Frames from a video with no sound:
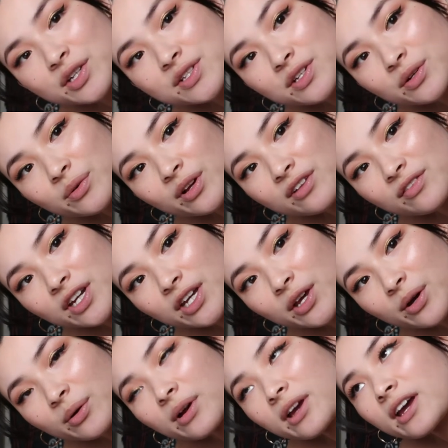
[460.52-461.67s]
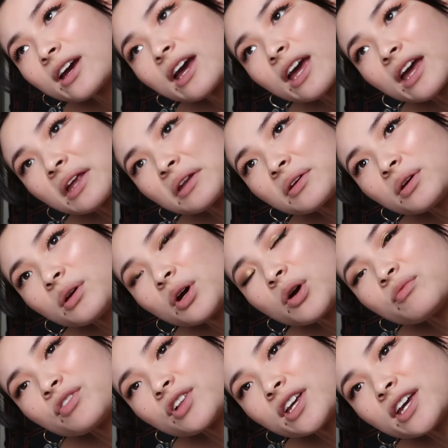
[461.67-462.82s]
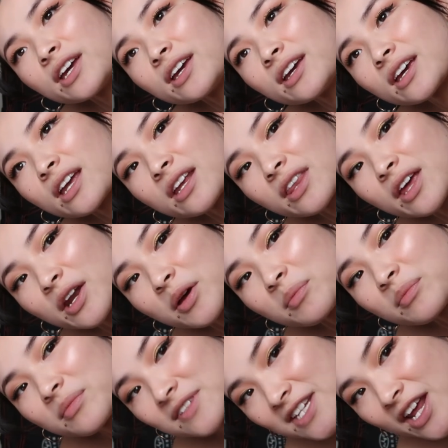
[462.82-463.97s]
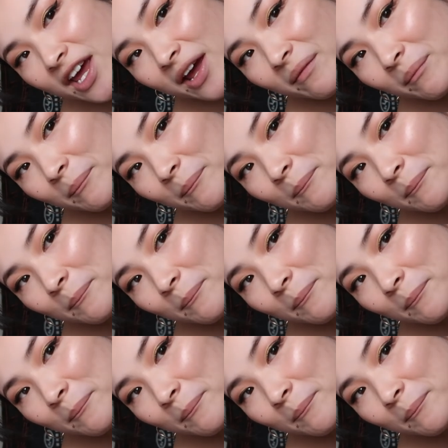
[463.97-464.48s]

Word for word: Cinderella video and hopefully getting that up today.